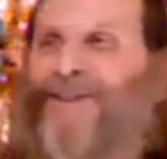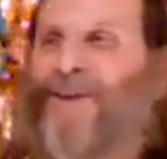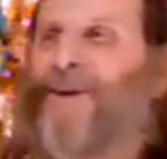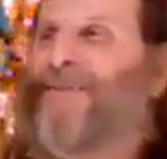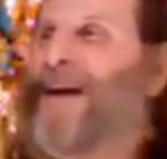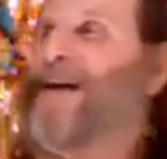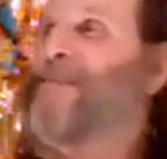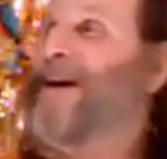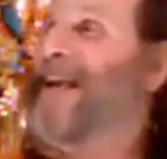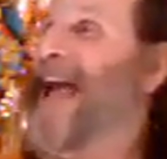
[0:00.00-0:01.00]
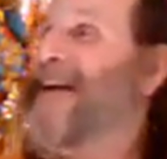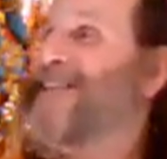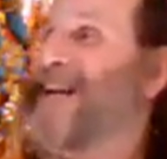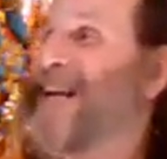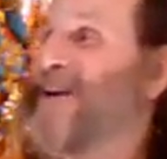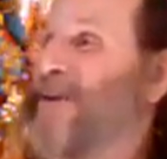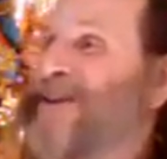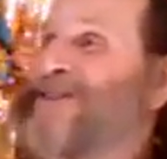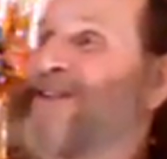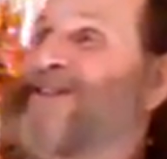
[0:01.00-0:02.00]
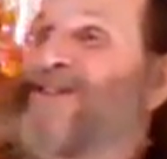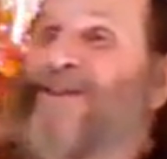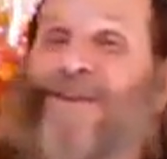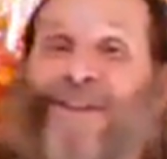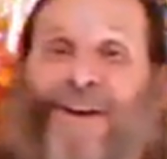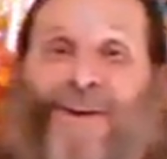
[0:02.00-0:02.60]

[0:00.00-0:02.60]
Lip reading: So if anybody has any questions during the